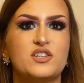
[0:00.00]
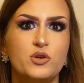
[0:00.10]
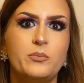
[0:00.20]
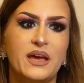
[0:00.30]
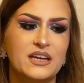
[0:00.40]

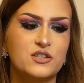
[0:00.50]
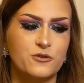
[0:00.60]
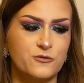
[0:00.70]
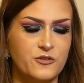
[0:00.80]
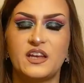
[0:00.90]
too big to
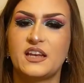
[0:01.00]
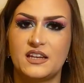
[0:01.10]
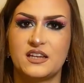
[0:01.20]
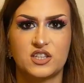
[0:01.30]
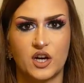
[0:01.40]
fit
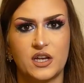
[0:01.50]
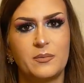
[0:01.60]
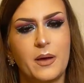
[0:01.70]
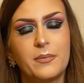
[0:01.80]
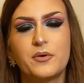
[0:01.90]
in the
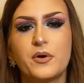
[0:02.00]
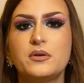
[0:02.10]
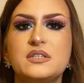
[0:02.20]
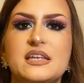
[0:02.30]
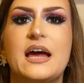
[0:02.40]
toilet paper
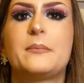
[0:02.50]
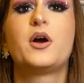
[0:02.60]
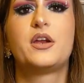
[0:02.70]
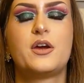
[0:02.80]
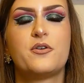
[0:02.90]
rolls, I'm
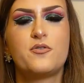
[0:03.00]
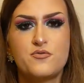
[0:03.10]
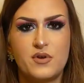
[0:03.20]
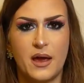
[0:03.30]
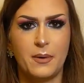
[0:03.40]
gonna
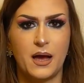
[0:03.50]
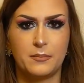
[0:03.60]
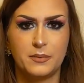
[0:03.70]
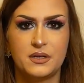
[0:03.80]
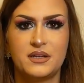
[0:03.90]
wrap
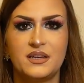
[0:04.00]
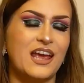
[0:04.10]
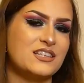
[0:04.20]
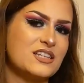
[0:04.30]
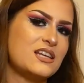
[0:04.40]
up
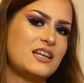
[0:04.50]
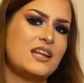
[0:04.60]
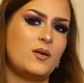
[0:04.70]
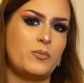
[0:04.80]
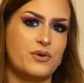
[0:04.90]
in
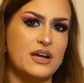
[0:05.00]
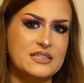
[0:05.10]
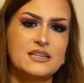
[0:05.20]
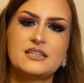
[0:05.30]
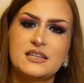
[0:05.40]
little
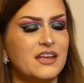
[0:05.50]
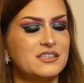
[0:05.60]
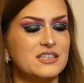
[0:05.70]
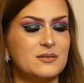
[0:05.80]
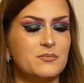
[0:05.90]
presents and
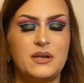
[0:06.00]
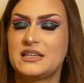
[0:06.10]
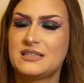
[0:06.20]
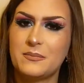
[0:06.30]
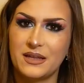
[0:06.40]
just
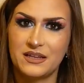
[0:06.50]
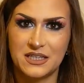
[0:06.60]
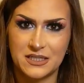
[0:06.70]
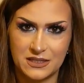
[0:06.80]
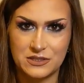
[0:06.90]
place them
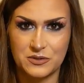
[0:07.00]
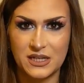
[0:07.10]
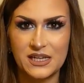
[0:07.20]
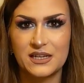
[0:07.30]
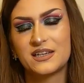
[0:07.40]
underneath the
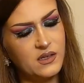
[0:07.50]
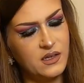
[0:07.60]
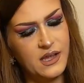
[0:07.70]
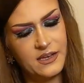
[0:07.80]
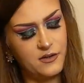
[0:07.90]
tree.
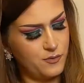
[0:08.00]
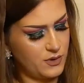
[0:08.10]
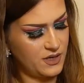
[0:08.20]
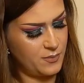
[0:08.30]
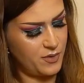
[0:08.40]
None of
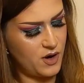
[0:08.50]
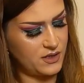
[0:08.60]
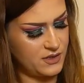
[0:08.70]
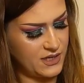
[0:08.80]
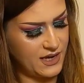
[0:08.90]
what I
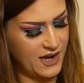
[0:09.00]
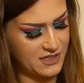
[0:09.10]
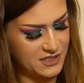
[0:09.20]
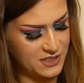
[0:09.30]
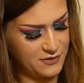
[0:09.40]
bought
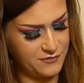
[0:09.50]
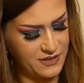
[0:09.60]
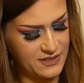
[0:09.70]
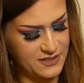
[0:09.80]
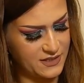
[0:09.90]
actually
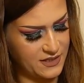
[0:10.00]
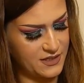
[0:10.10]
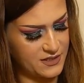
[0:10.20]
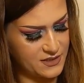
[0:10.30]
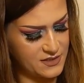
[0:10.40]
fits in
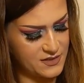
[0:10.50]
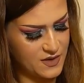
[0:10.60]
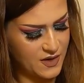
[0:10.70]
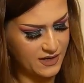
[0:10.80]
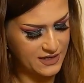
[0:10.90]
here,
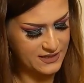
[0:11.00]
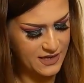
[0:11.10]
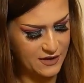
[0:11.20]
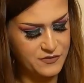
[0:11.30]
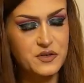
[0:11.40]
so I guess I
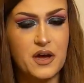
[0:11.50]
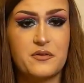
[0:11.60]
have to